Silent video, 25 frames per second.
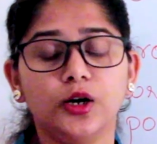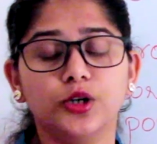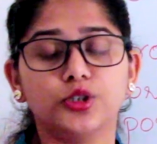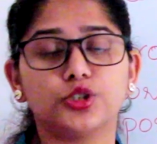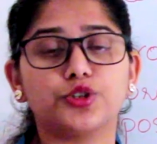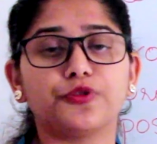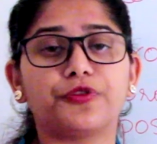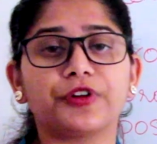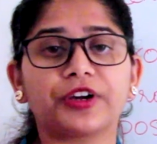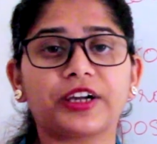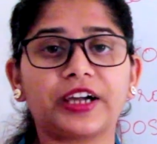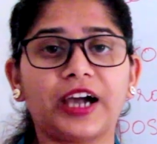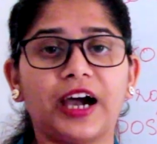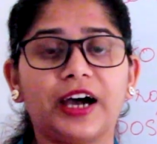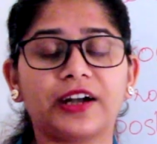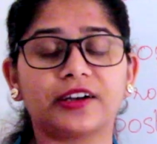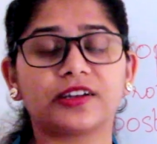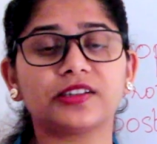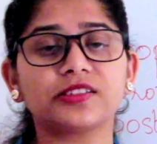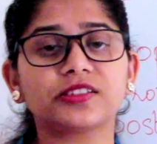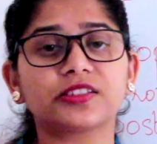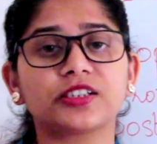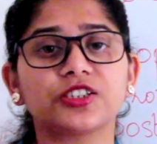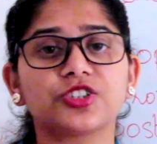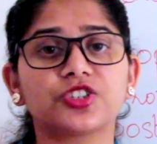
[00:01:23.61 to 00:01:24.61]
So for
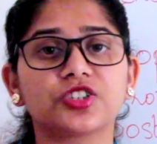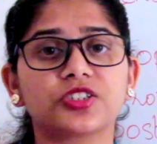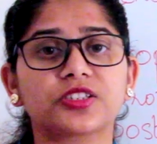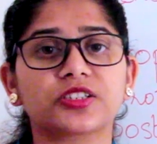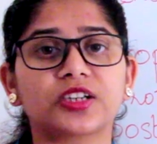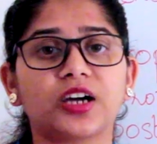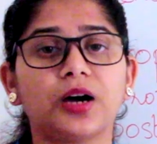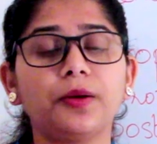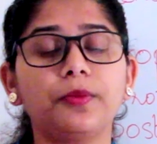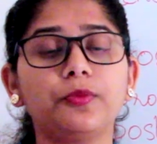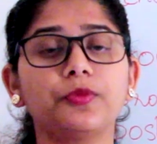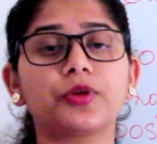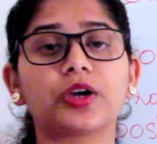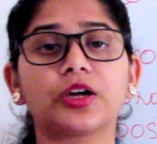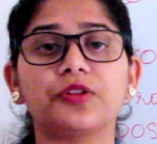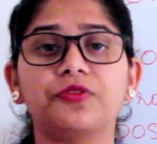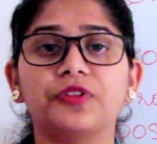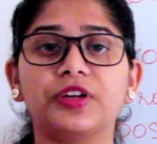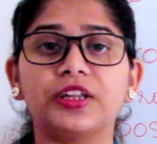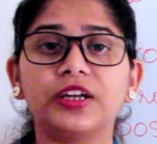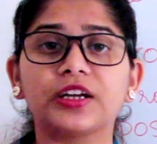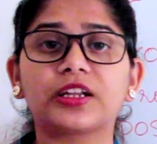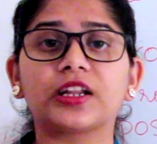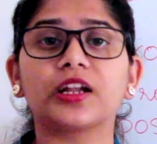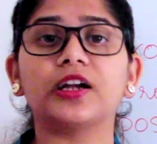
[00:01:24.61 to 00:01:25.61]
character sketches come, we can
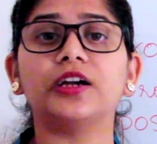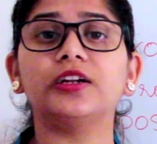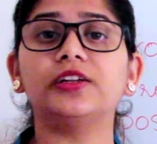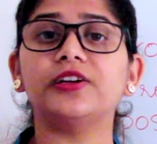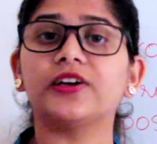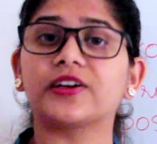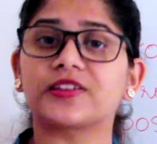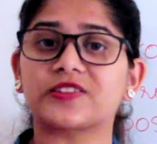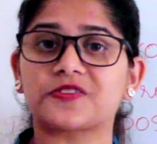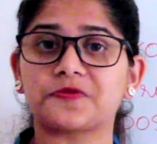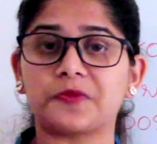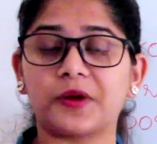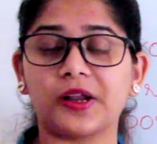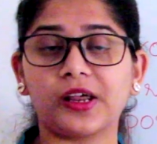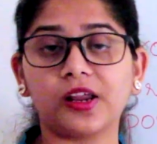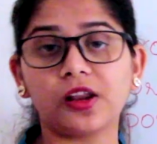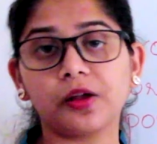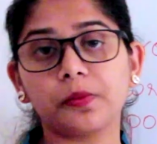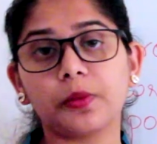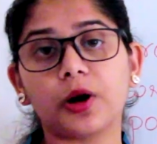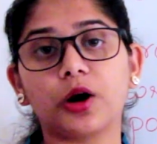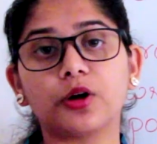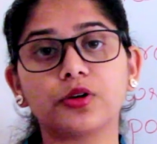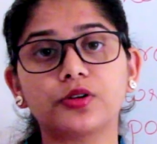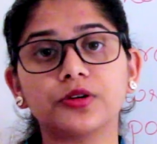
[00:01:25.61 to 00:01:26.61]
very clearly explain
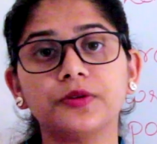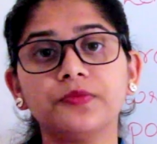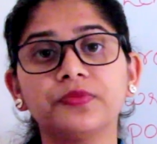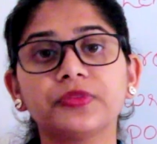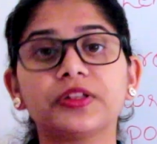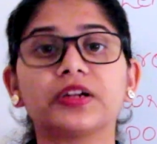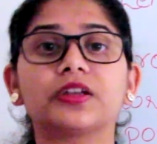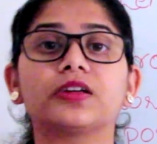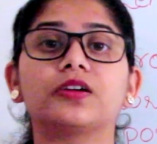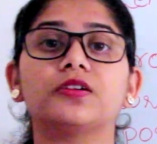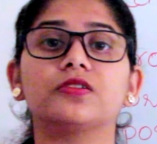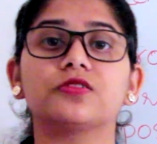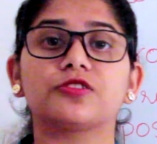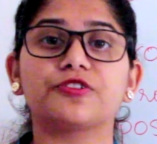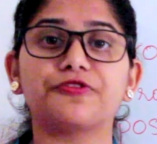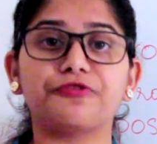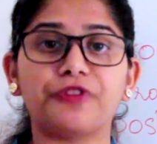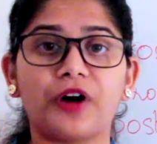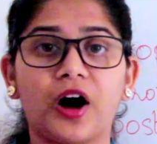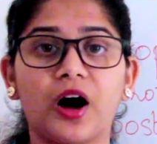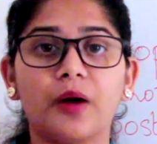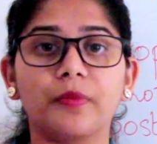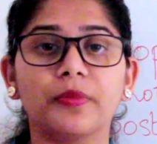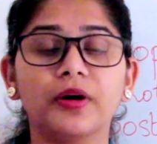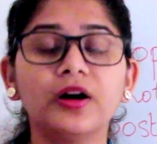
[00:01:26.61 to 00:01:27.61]
about him that he is a
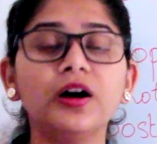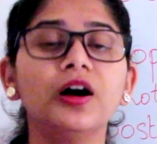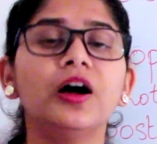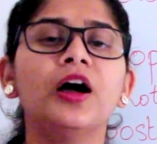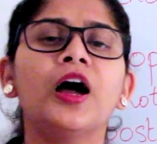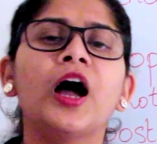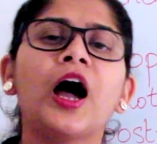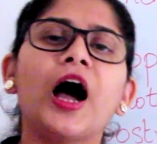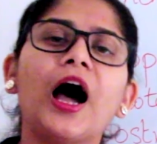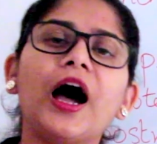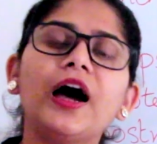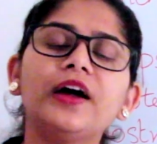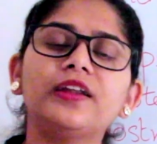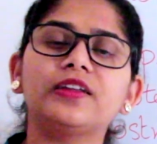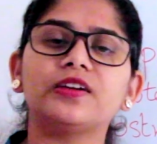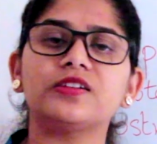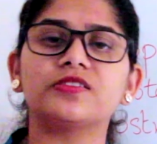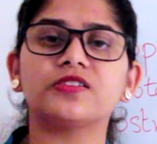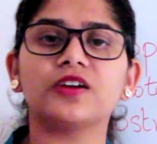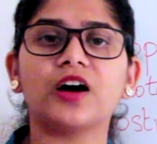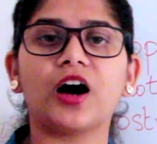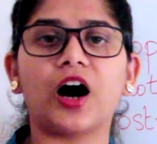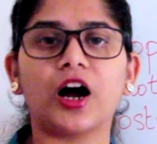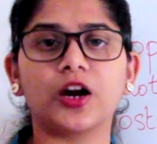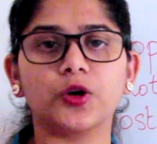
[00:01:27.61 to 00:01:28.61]
farmer and he
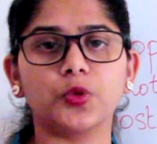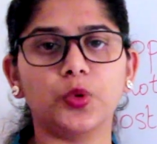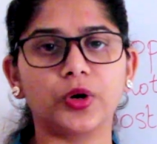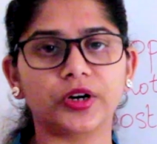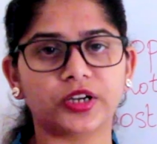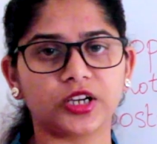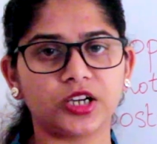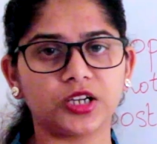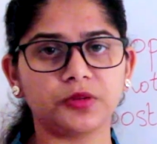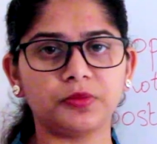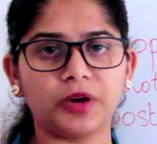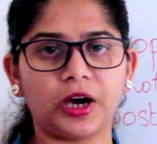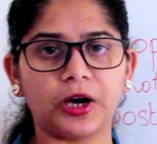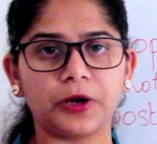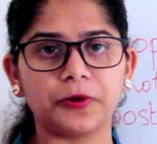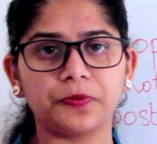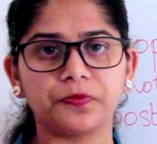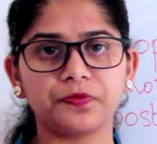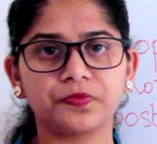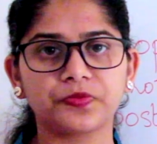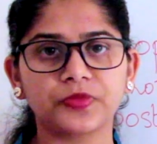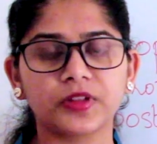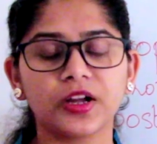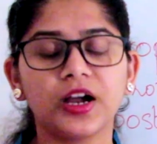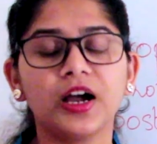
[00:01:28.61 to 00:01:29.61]
is a hard-working man.